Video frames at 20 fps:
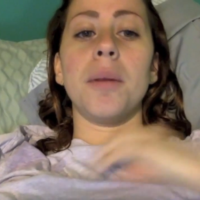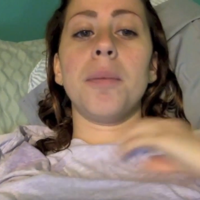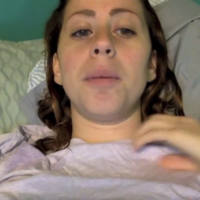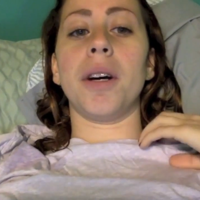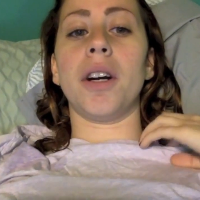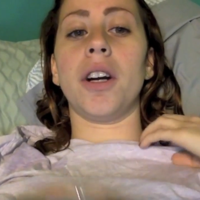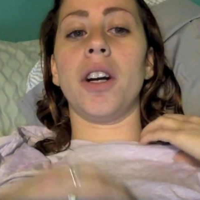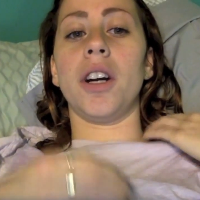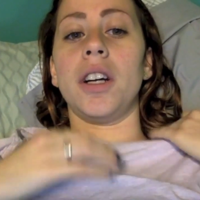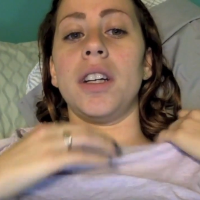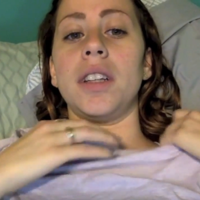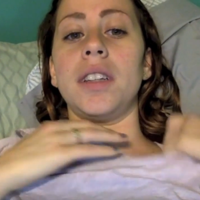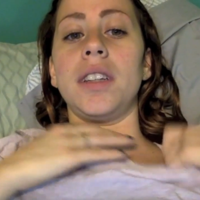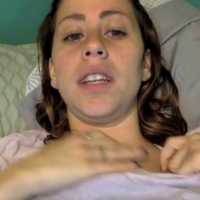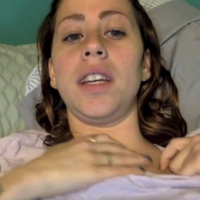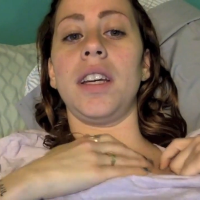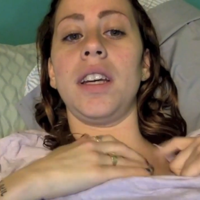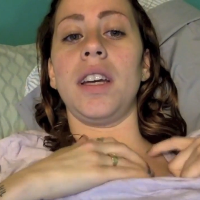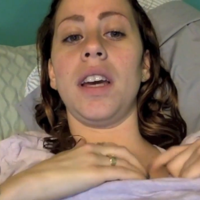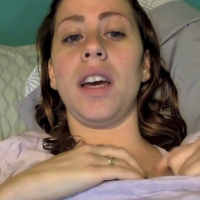But
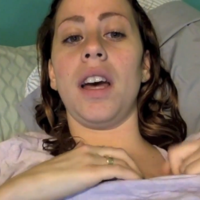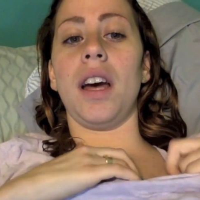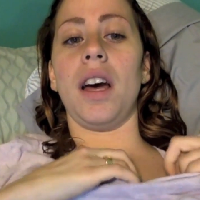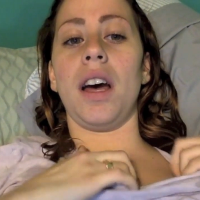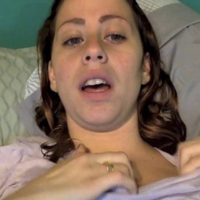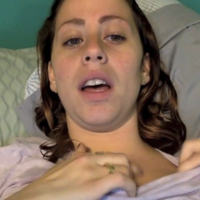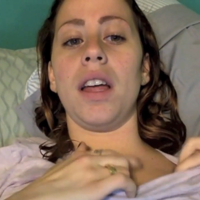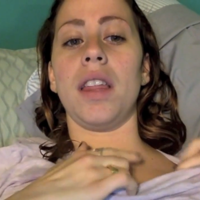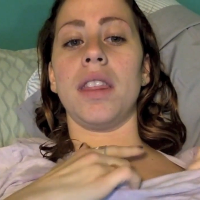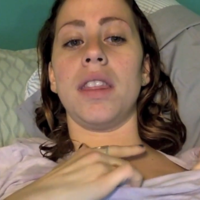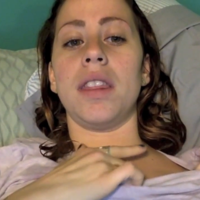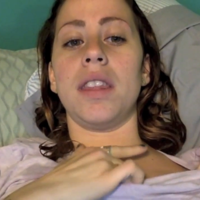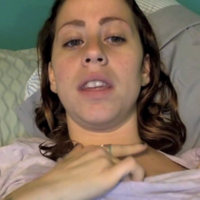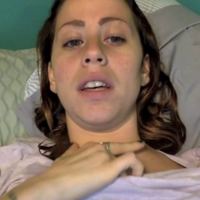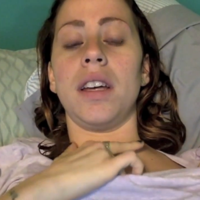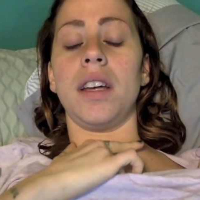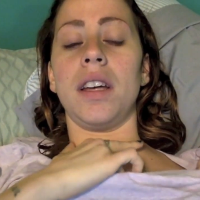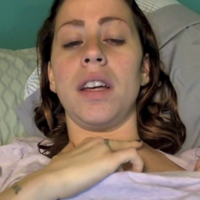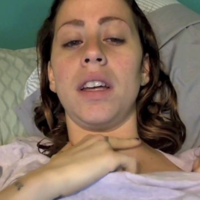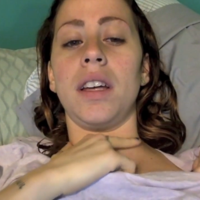currently
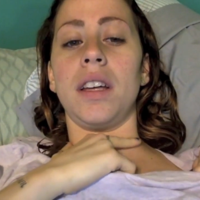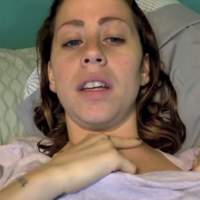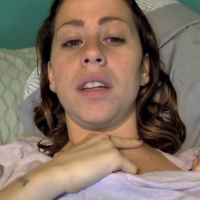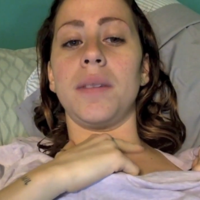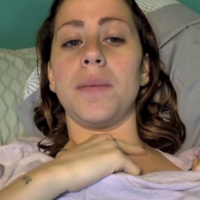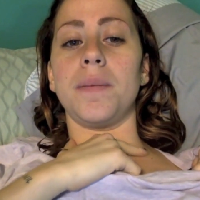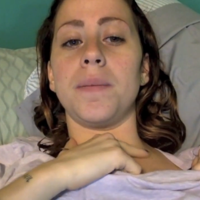the